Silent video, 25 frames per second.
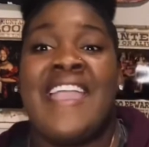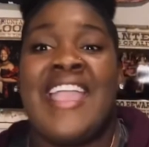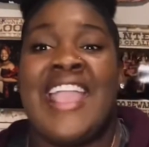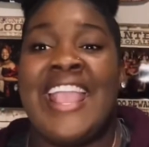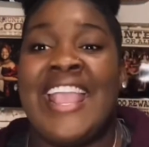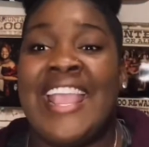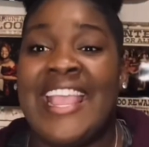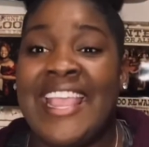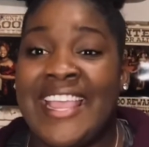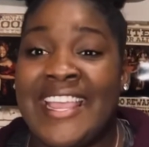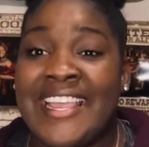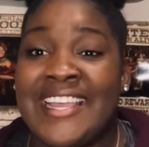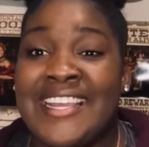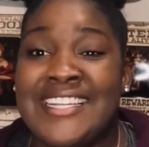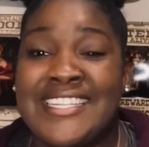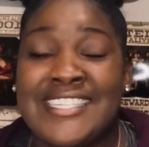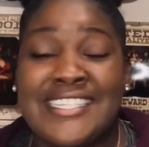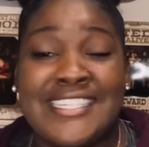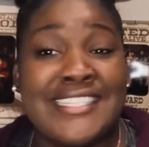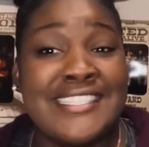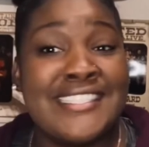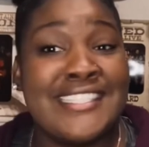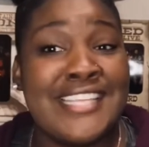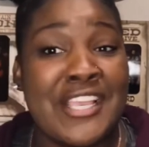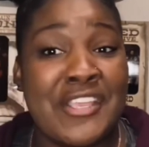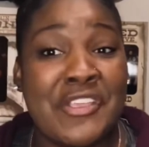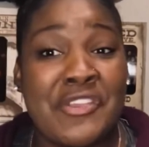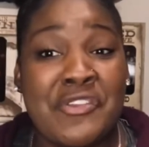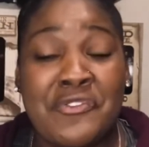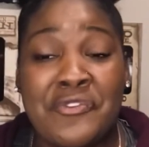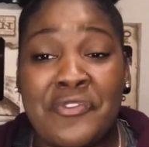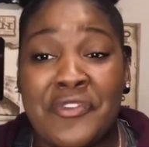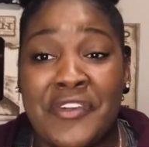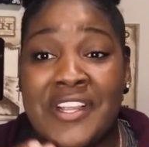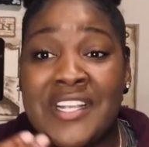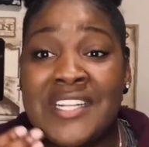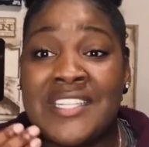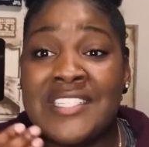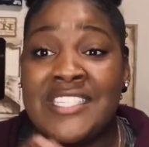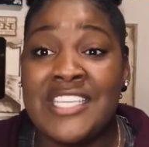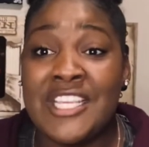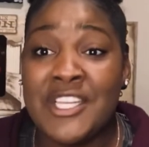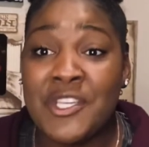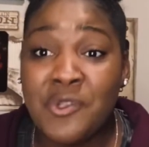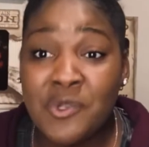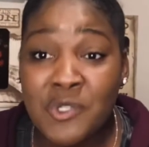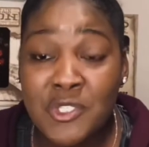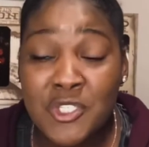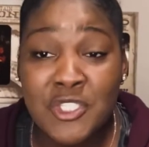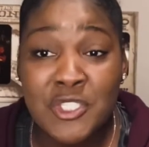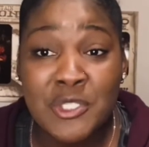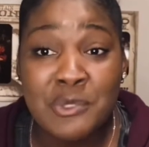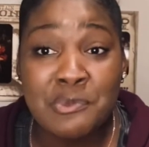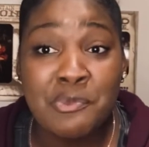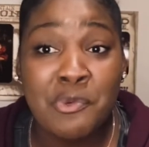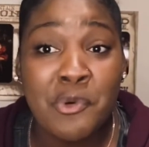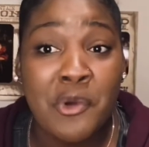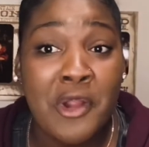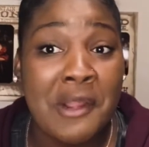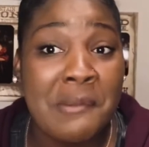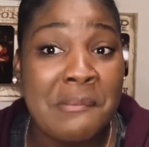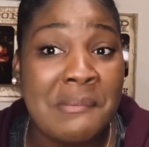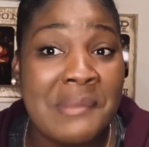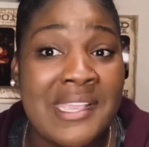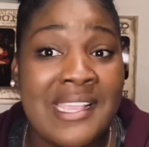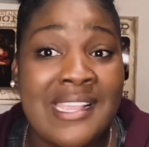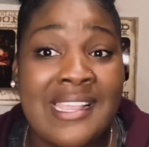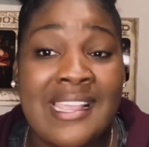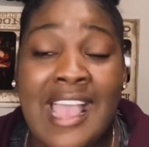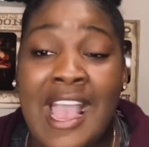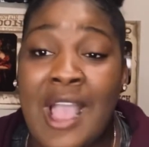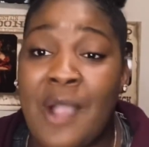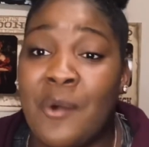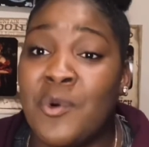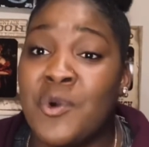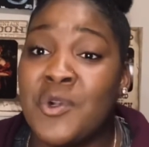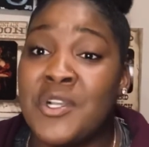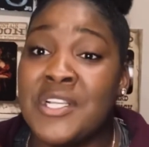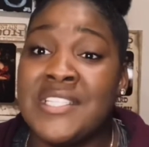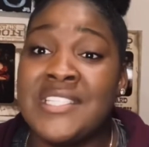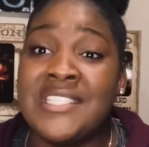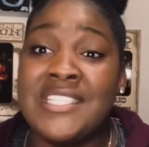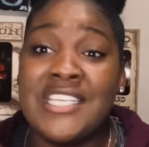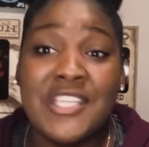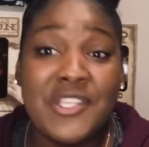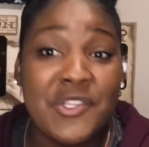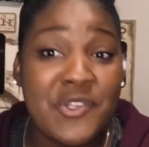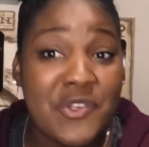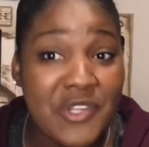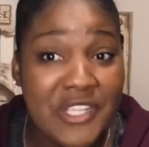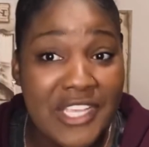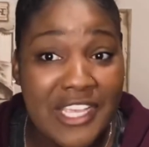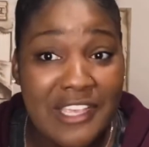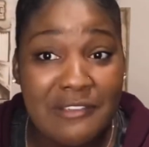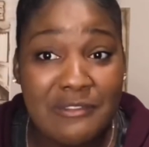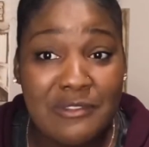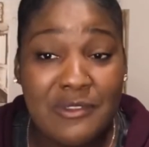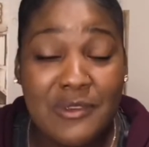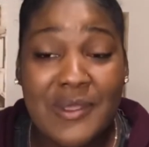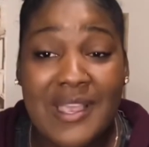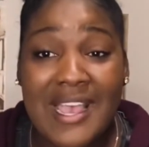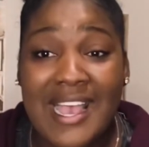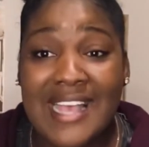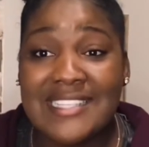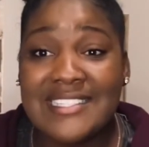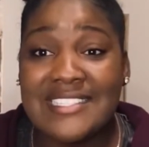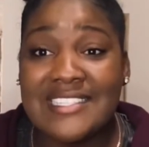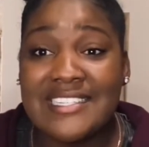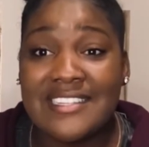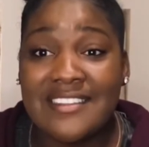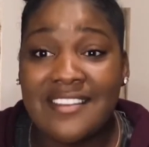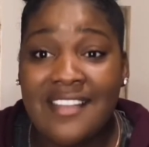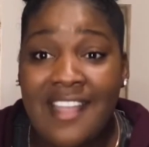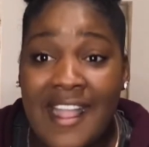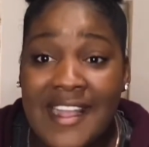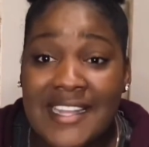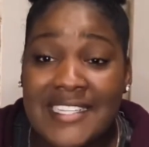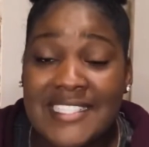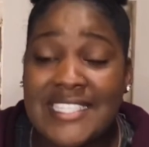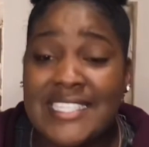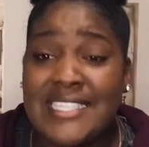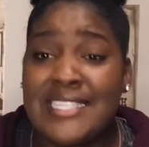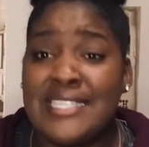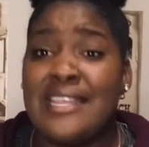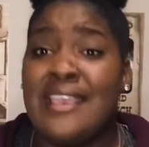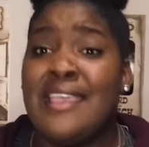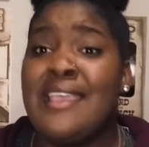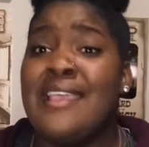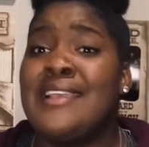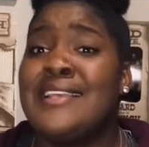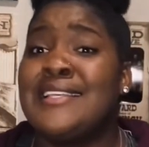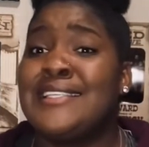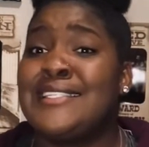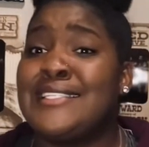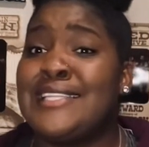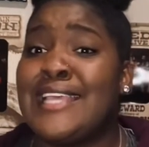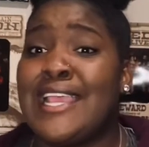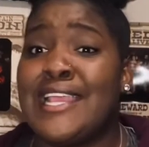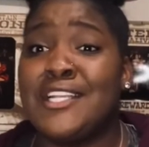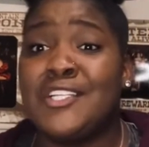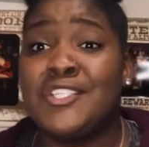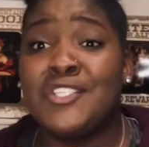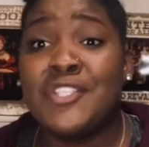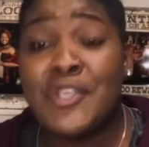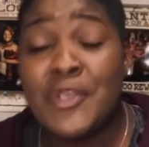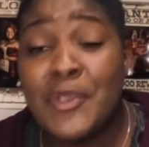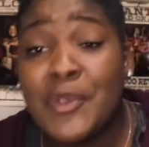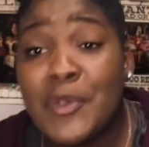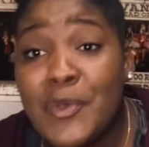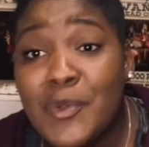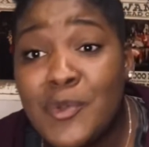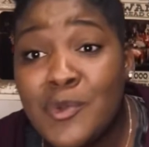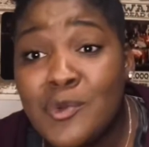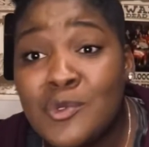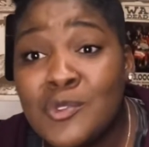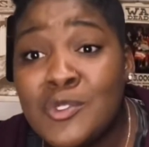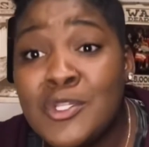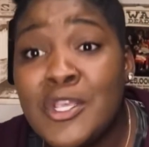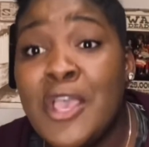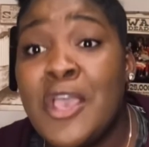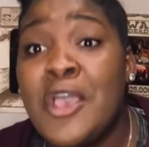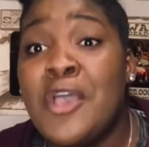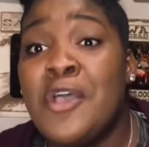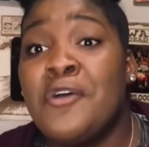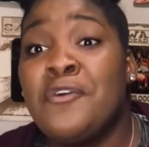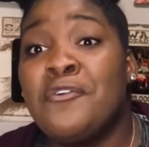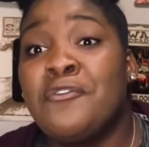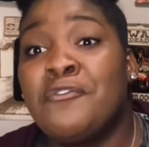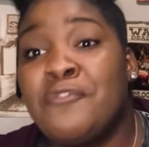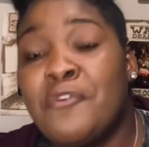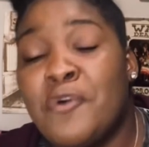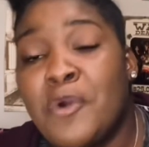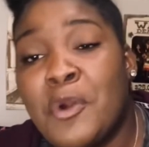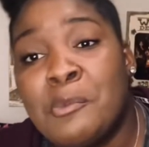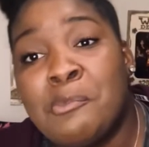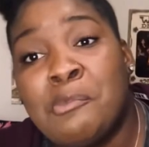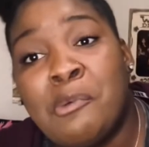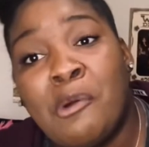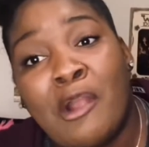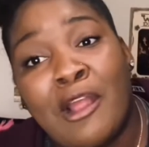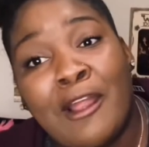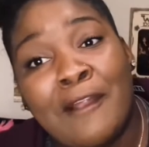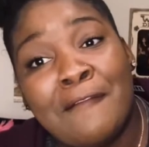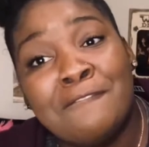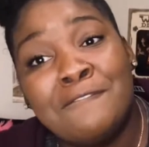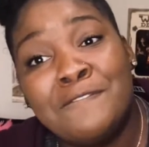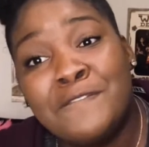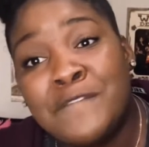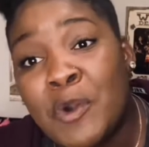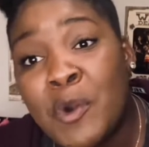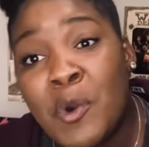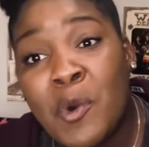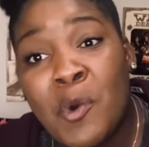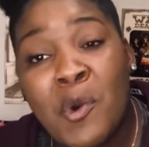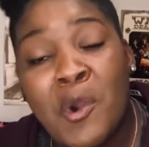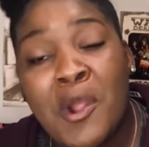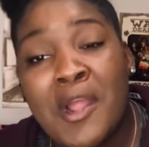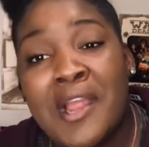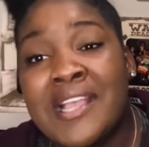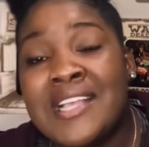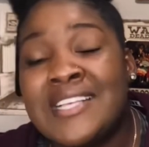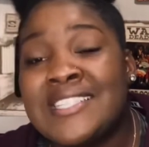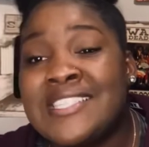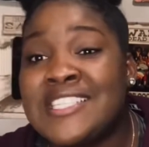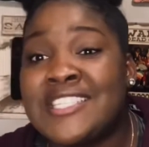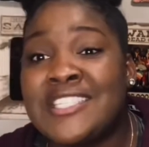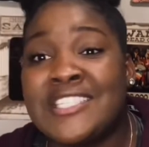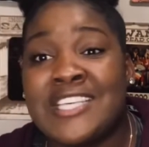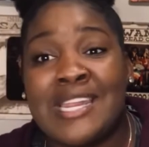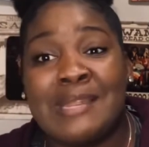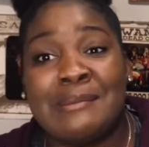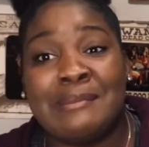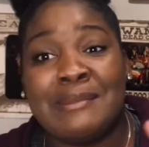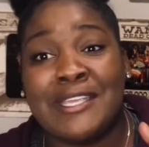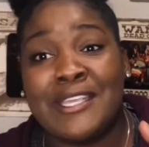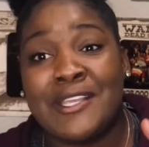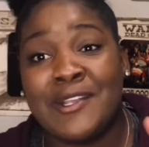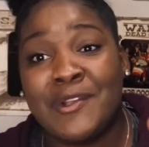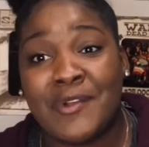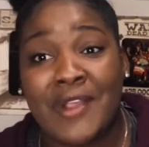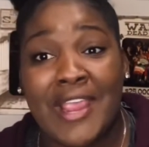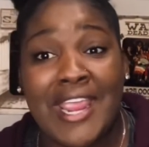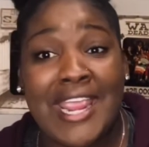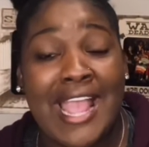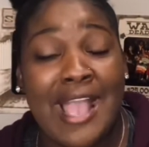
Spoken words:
And thank you for continuing to support me. I will continue to give you guys good content. Stay tuned for part 4, because it's going to be great.